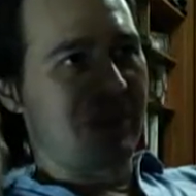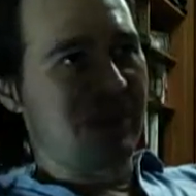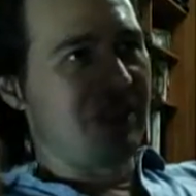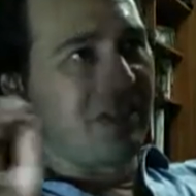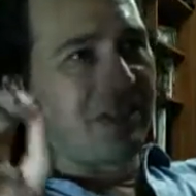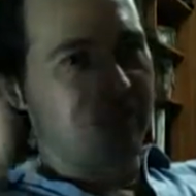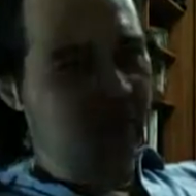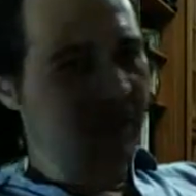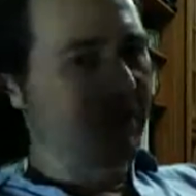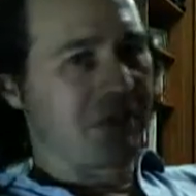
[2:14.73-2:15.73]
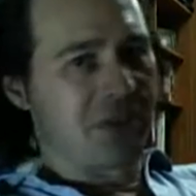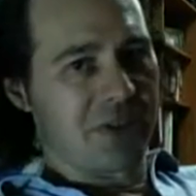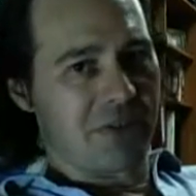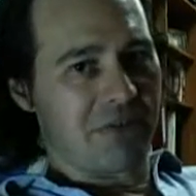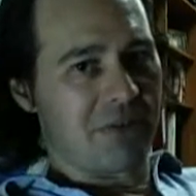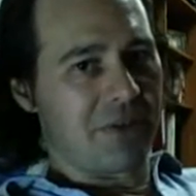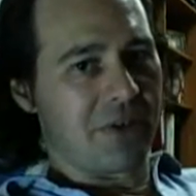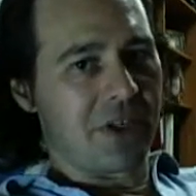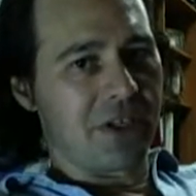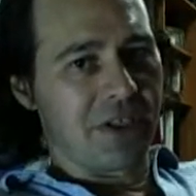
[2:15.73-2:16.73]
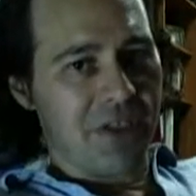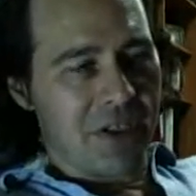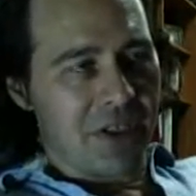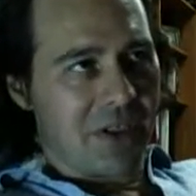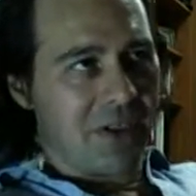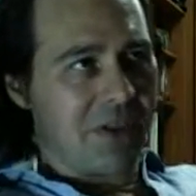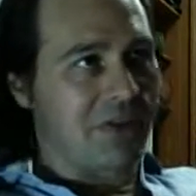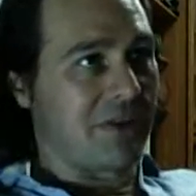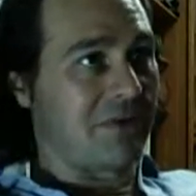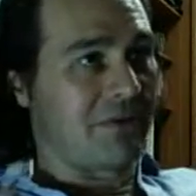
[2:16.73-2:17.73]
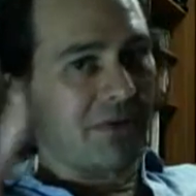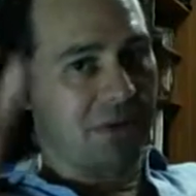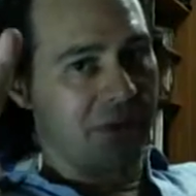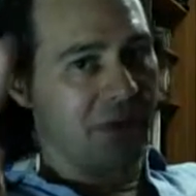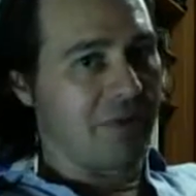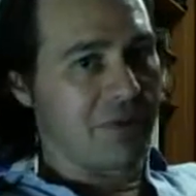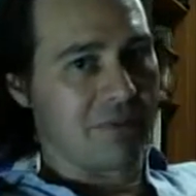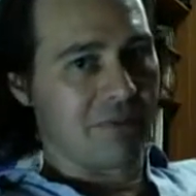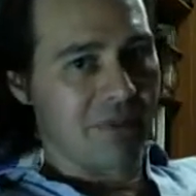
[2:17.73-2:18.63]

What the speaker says: endings changes for each, three of them.